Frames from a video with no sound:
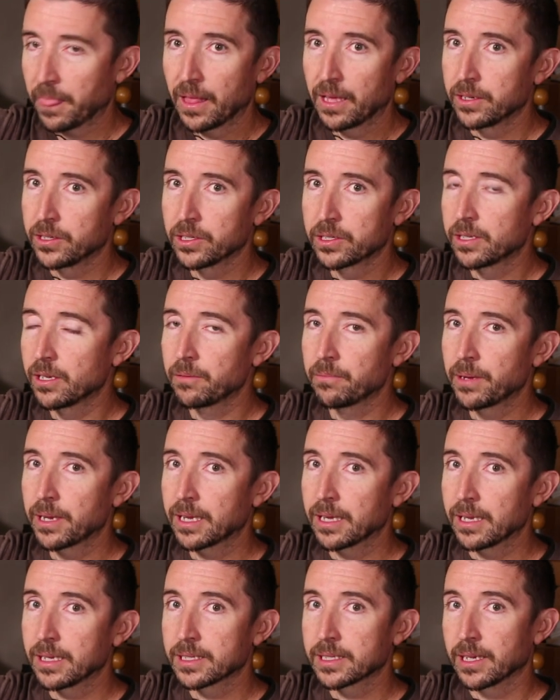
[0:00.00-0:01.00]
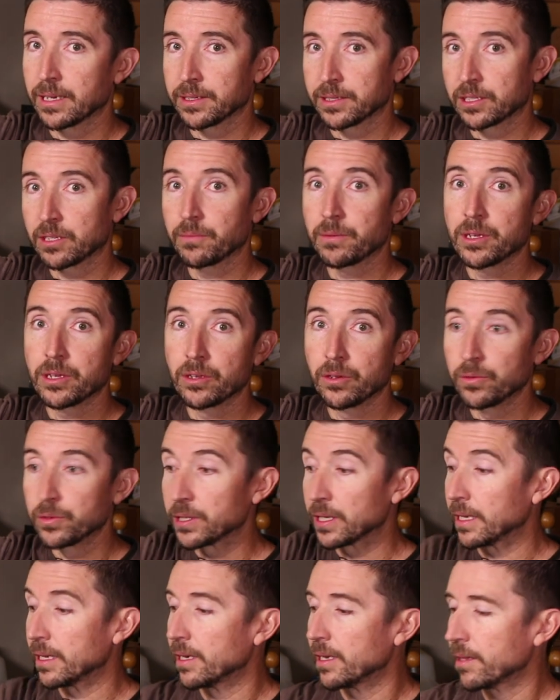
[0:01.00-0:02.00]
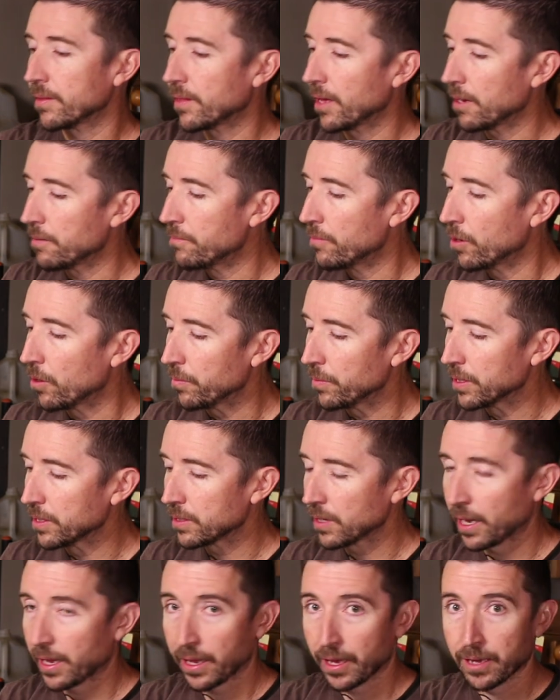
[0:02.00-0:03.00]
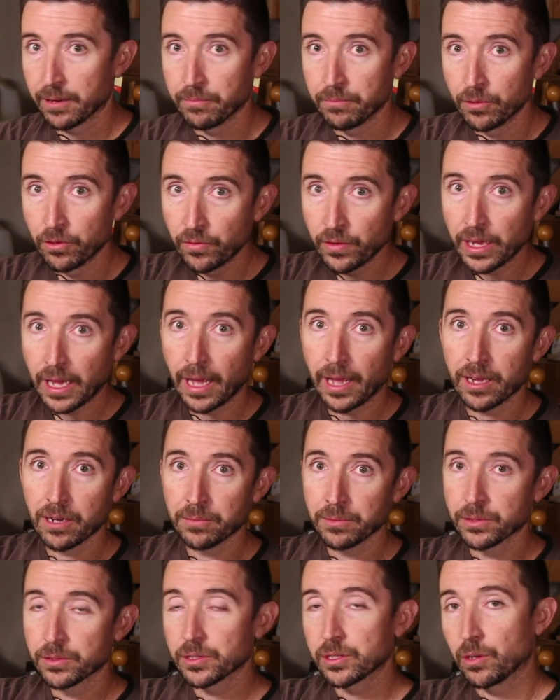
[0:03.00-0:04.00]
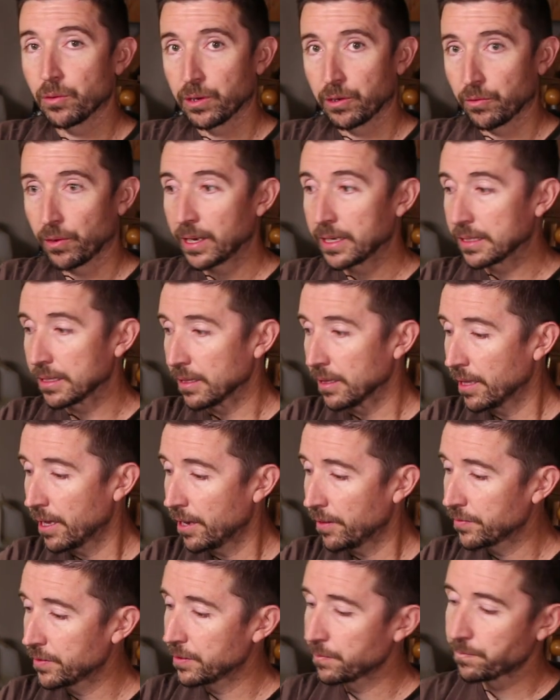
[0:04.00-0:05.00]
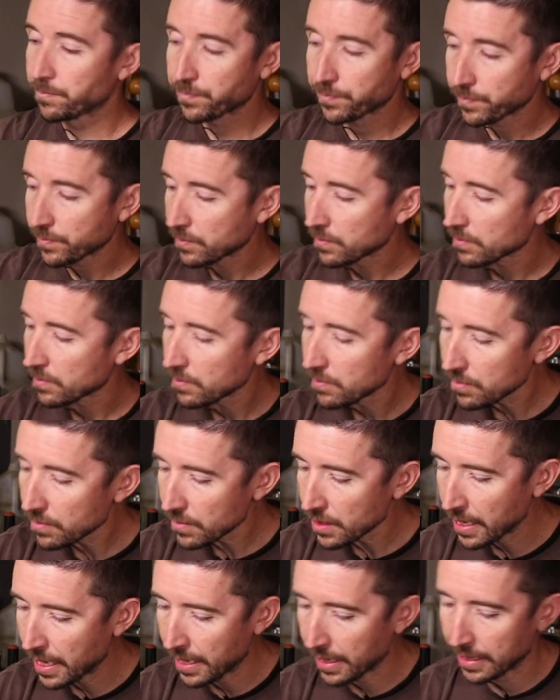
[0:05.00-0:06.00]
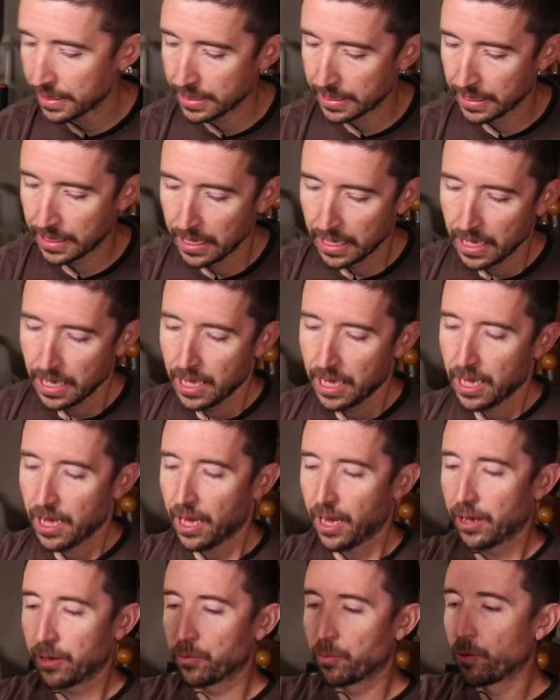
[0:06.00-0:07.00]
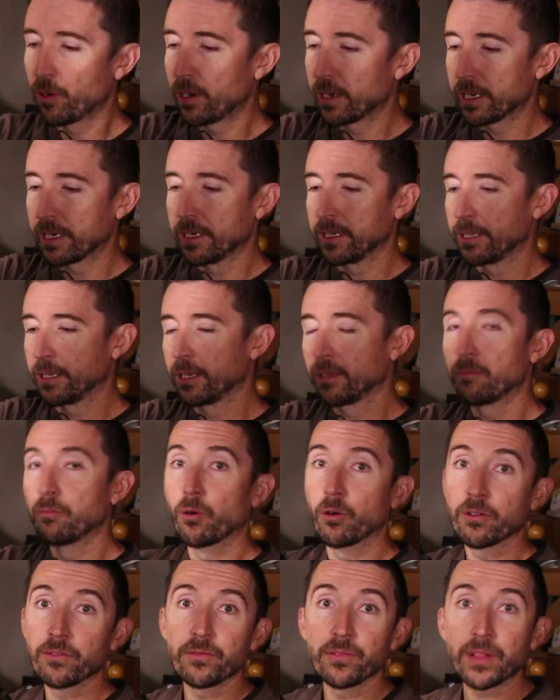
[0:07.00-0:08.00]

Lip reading: It just didn't make any sense to be using it at that moment. I had moving animals going right to left, and I wanted more